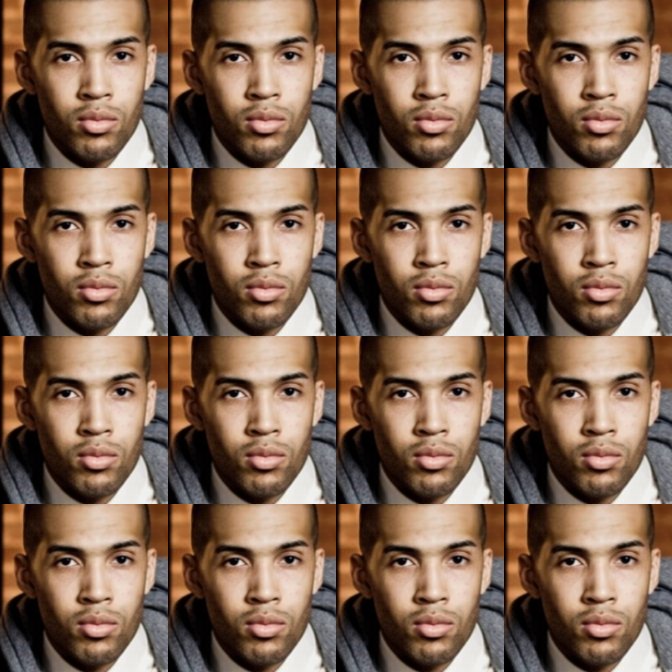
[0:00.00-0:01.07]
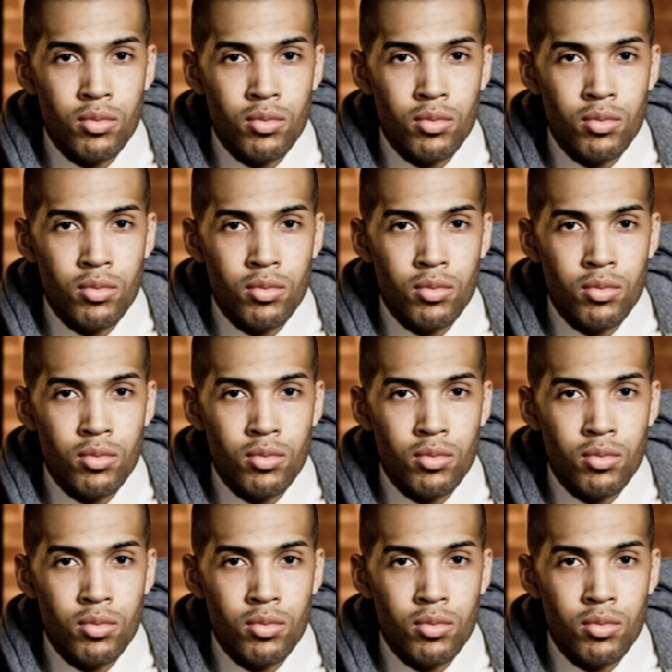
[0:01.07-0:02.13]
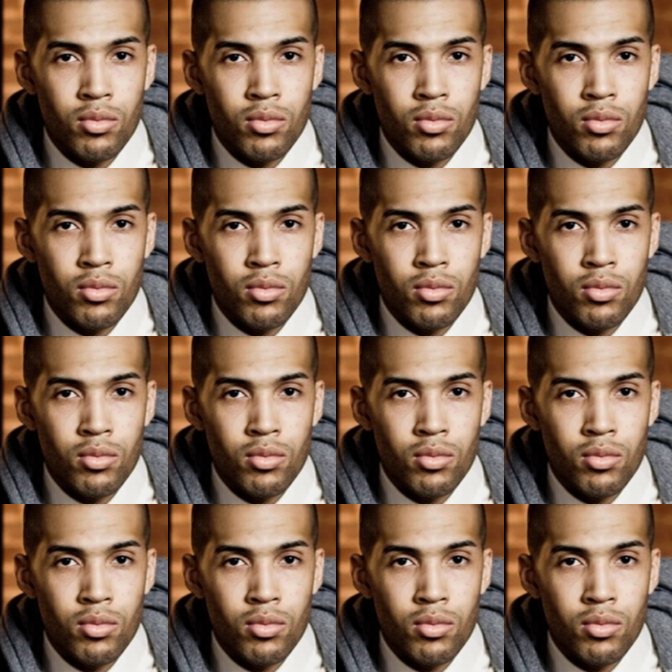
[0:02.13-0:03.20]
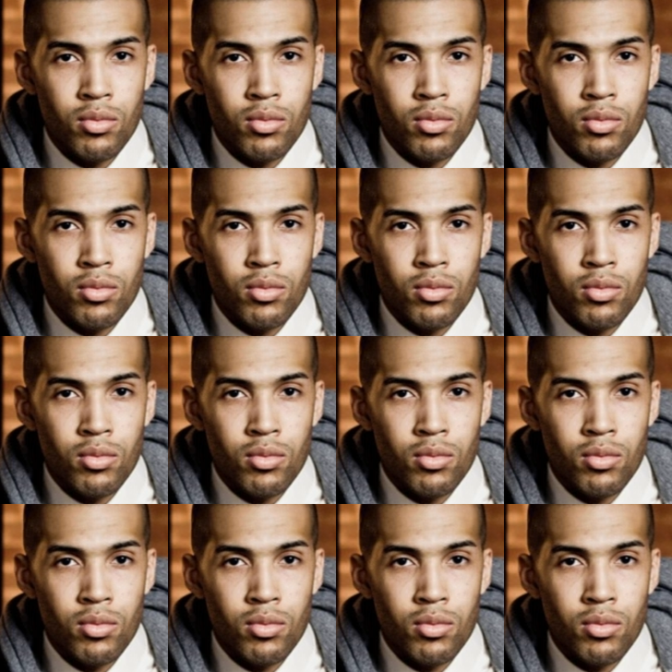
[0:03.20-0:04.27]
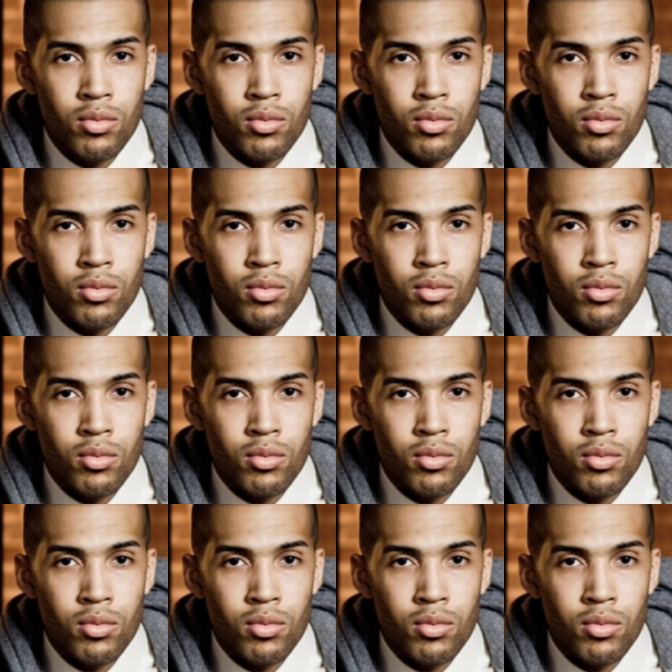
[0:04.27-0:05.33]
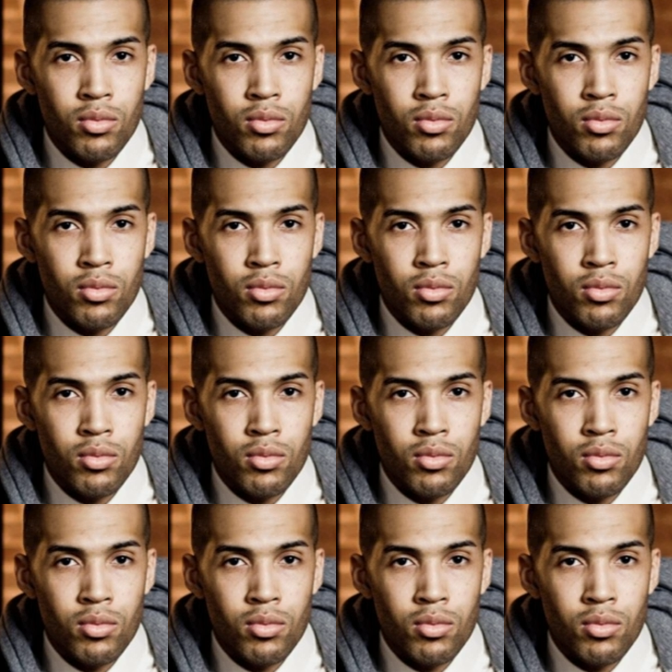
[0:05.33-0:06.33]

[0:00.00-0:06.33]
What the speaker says: (no lip movement)